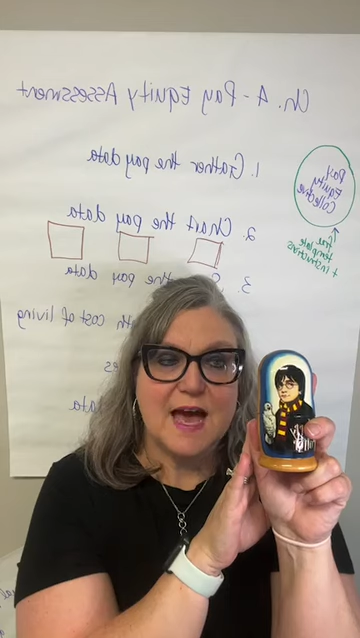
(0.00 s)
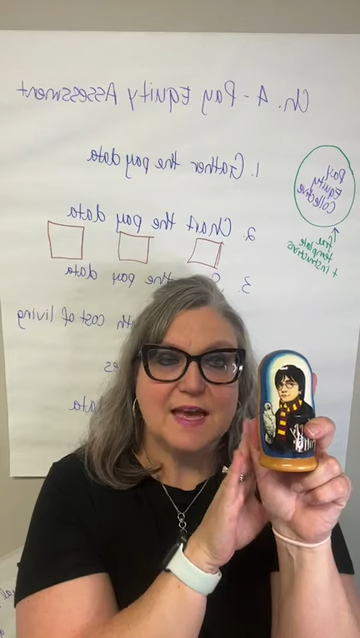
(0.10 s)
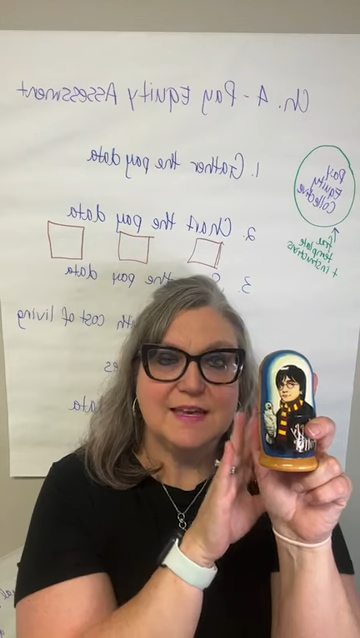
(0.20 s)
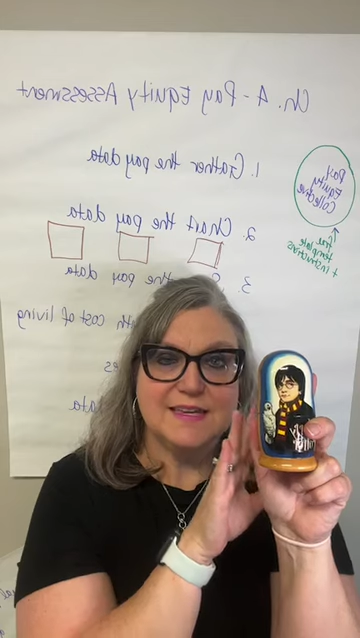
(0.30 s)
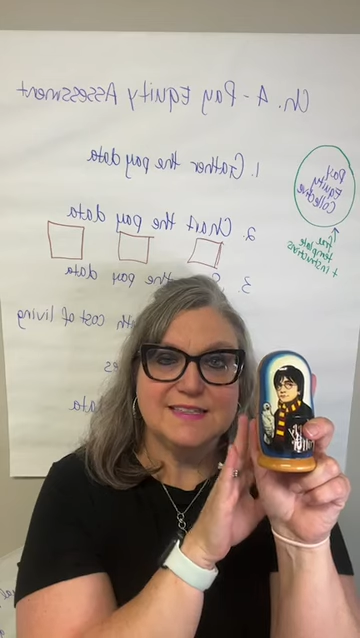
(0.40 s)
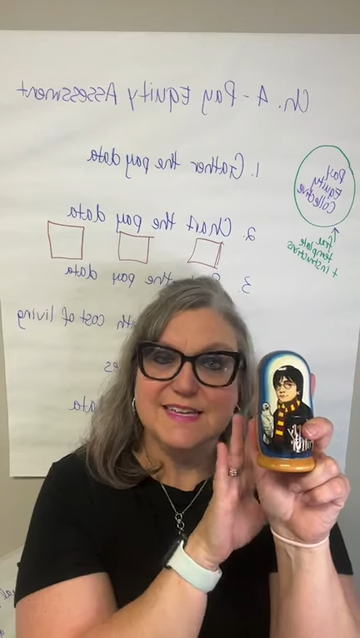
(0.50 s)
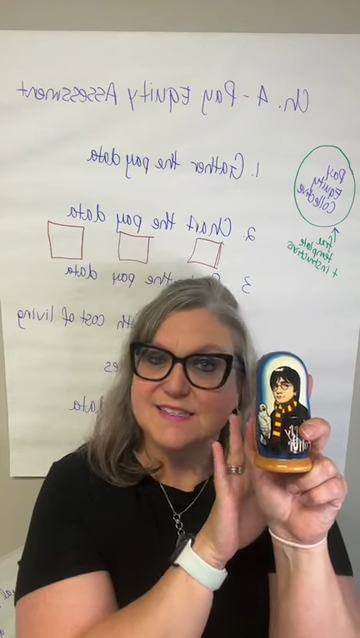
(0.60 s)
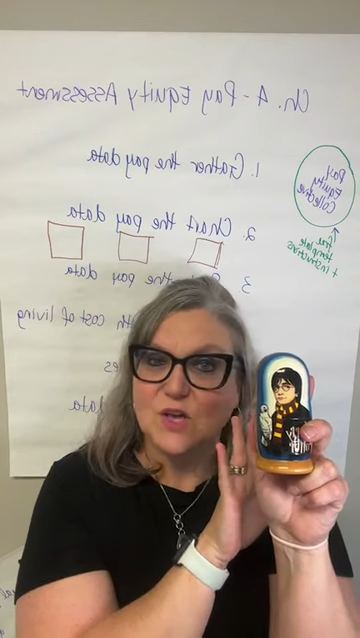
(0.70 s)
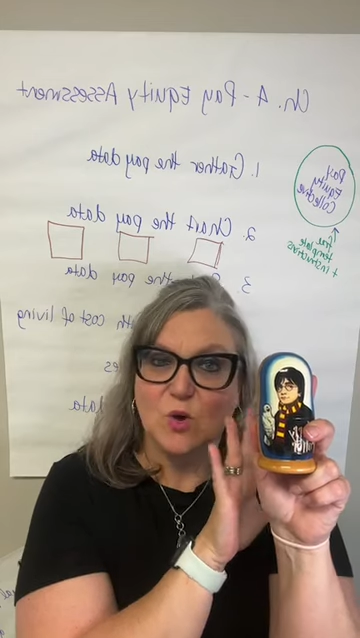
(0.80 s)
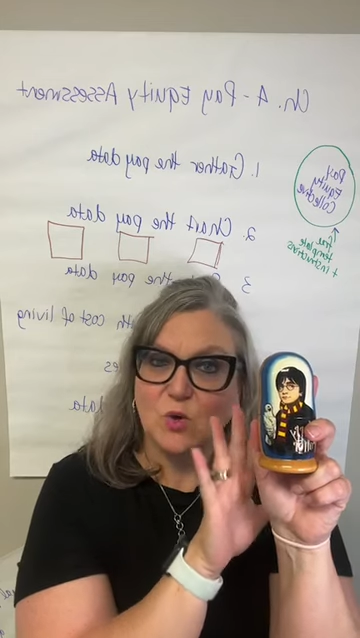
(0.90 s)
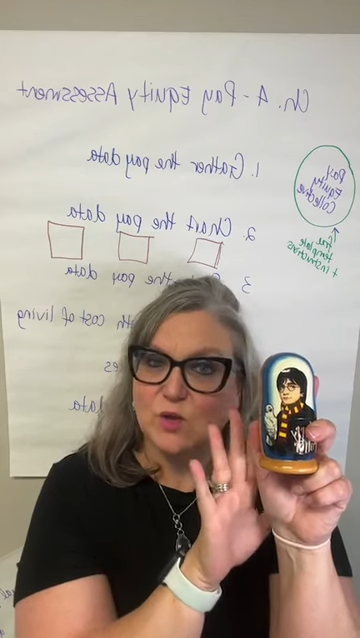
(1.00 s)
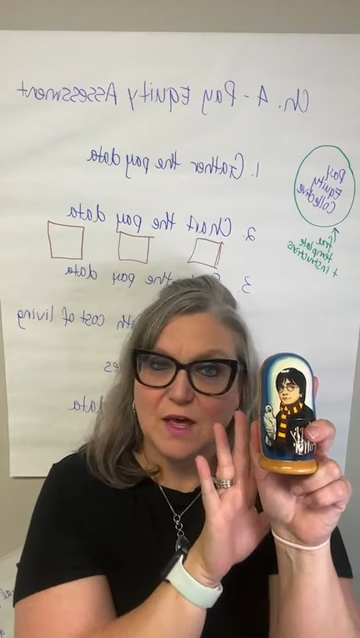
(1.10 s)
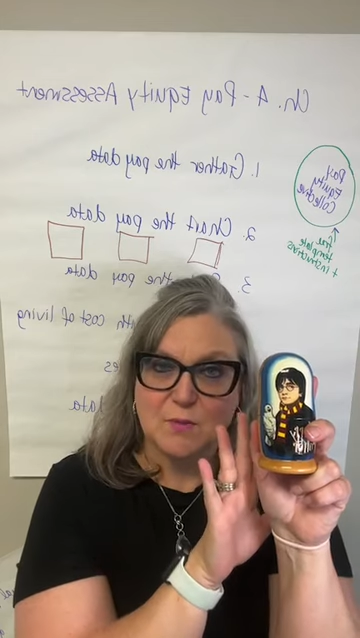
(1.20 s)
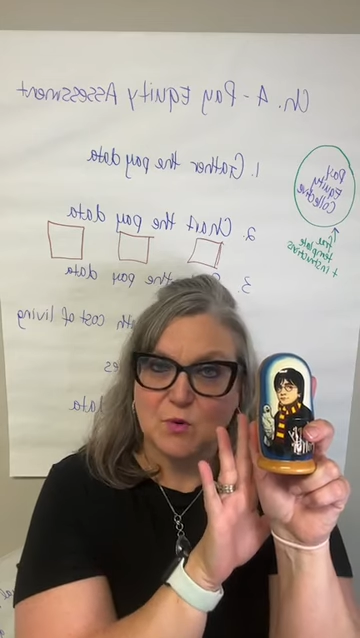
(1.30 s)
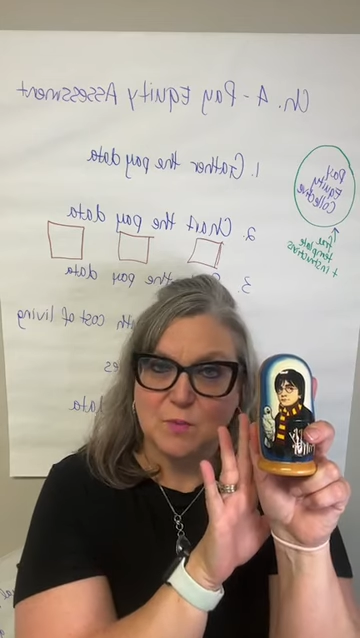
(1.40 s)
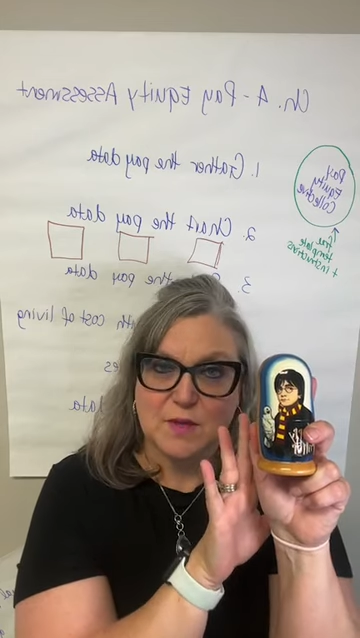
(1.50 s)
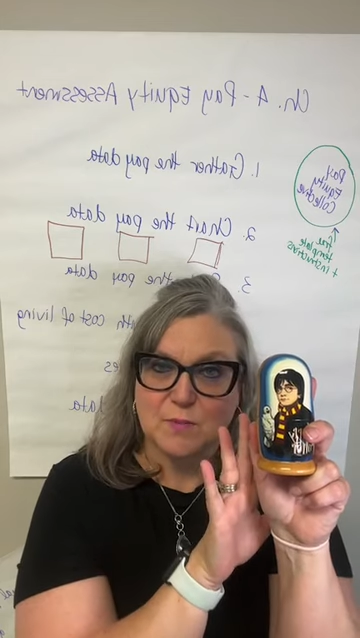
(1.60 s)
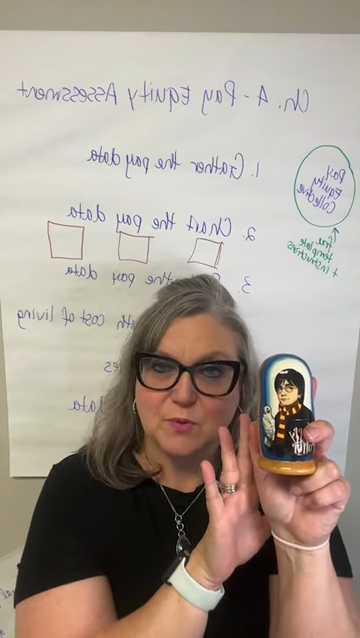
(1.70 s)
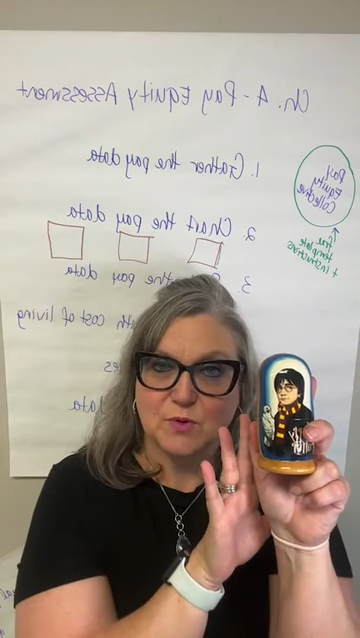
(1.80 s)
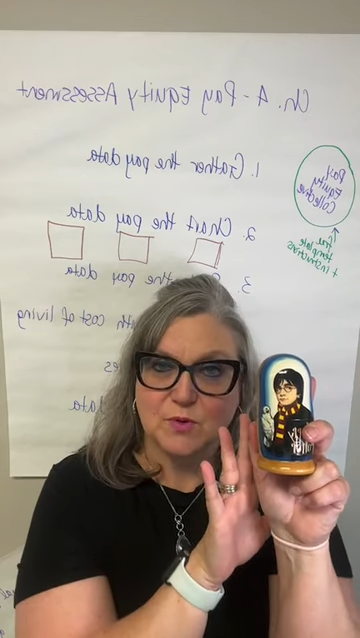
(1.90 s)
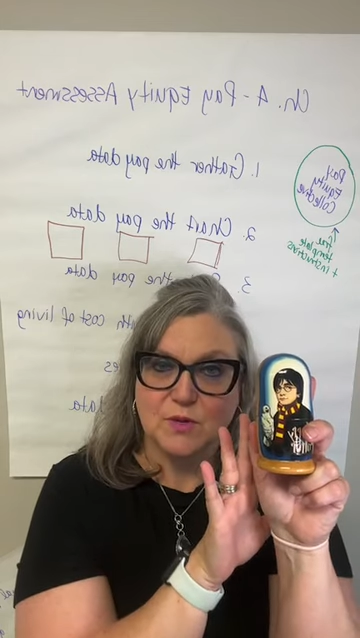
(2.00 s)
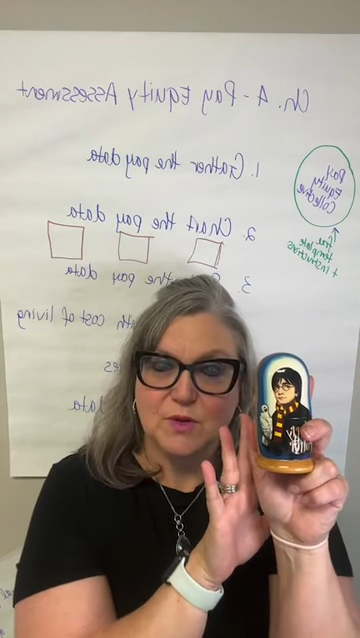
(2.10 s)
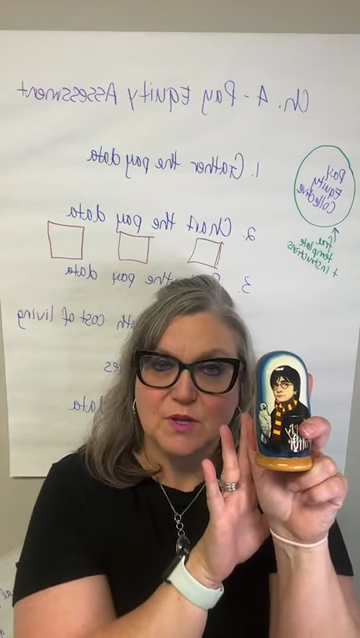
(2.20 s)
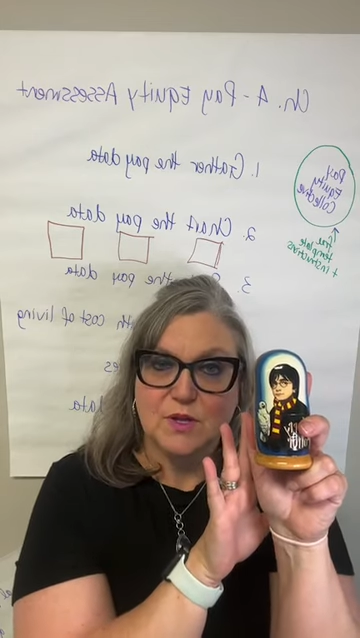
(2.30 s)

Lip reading: that it takes a whole lot more people